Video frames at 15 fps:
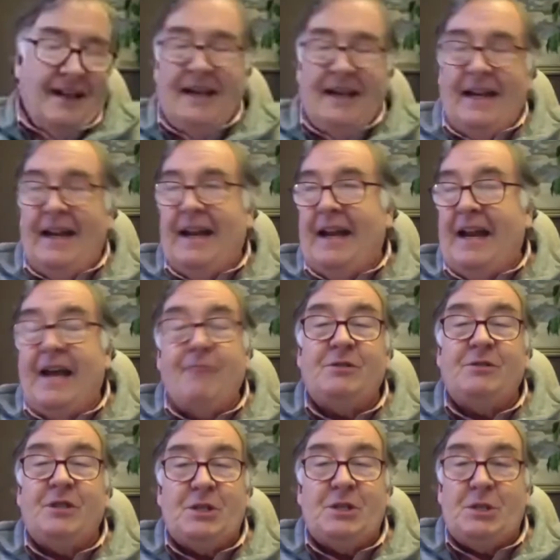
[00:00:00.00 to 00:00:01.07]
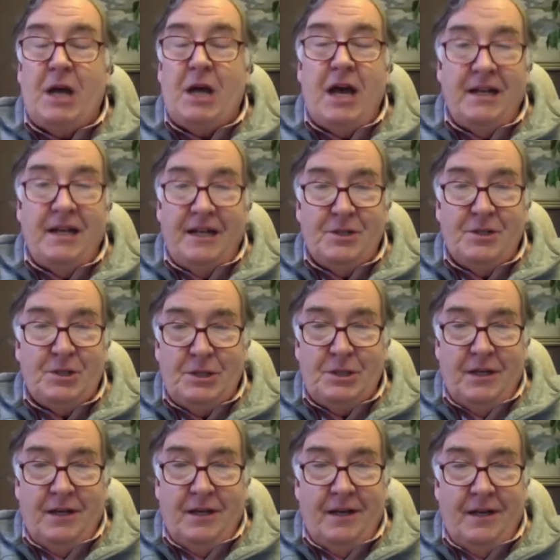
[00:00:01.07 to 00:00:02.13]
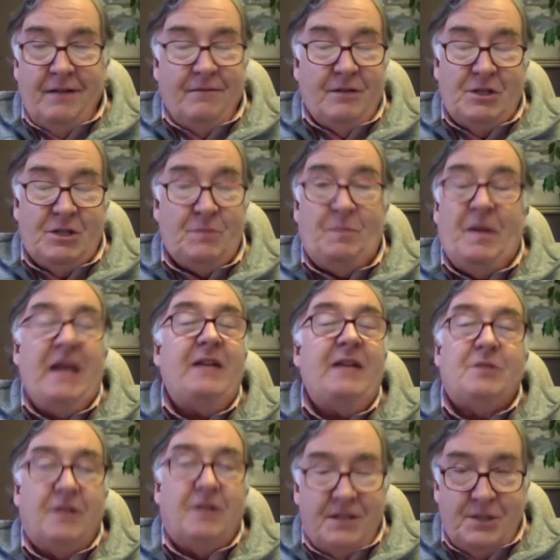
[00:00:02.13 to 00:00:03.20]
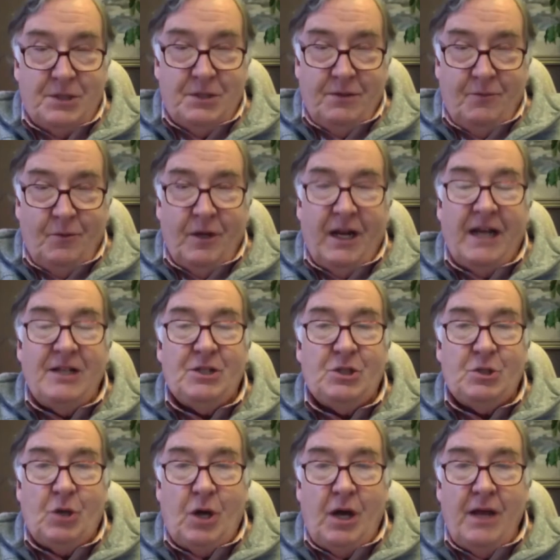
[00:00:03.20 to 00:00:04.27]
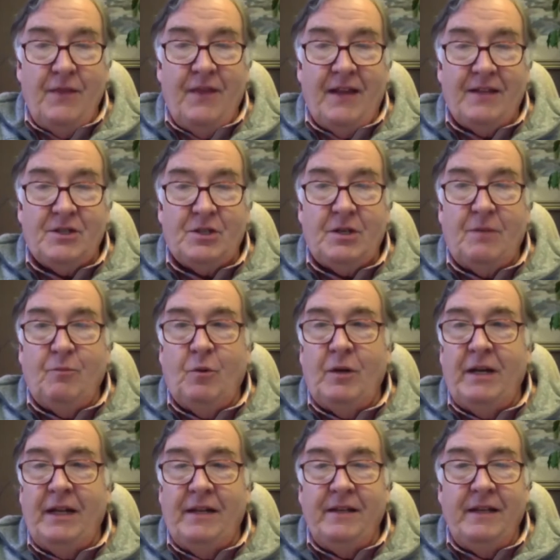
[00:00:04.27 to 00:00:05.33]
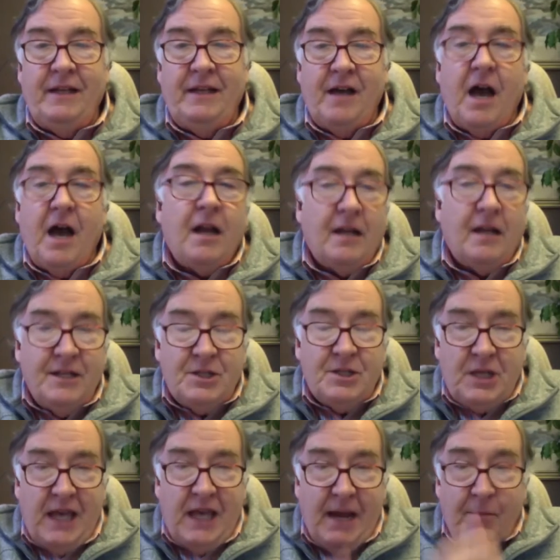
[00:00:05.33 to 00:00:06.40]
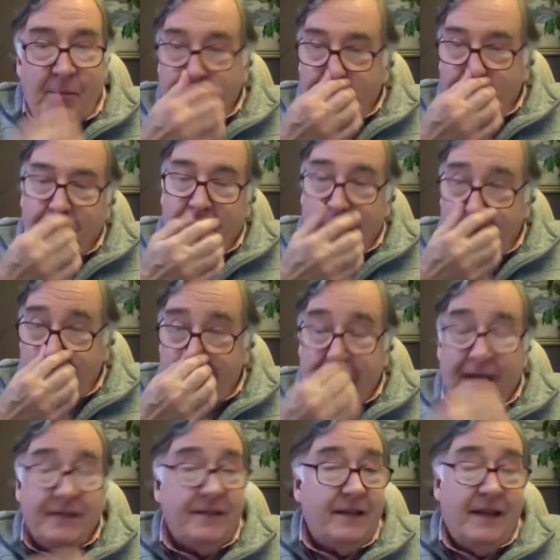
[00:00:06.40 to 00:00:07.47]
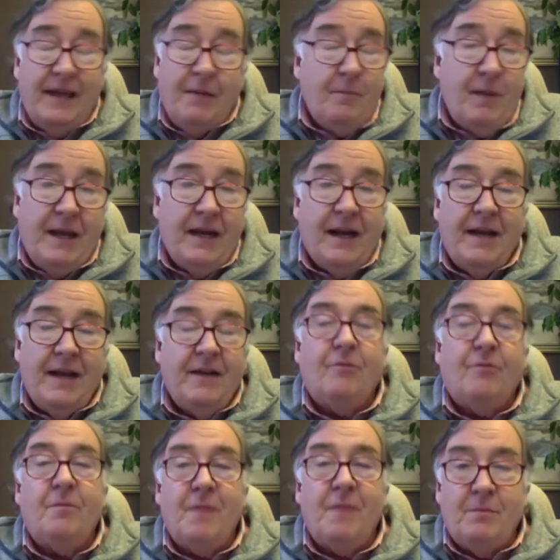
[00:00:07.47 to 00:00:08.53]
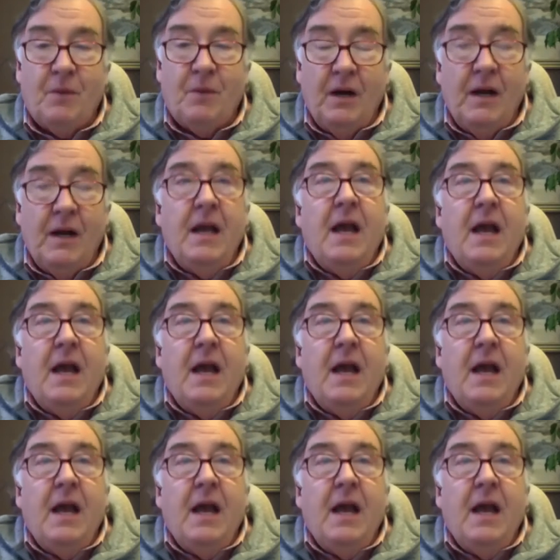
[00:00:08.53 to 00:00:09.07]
And I was astonished, speechless, when I saw that someone in the Collins camp, maybe not the campaign, I don't remember,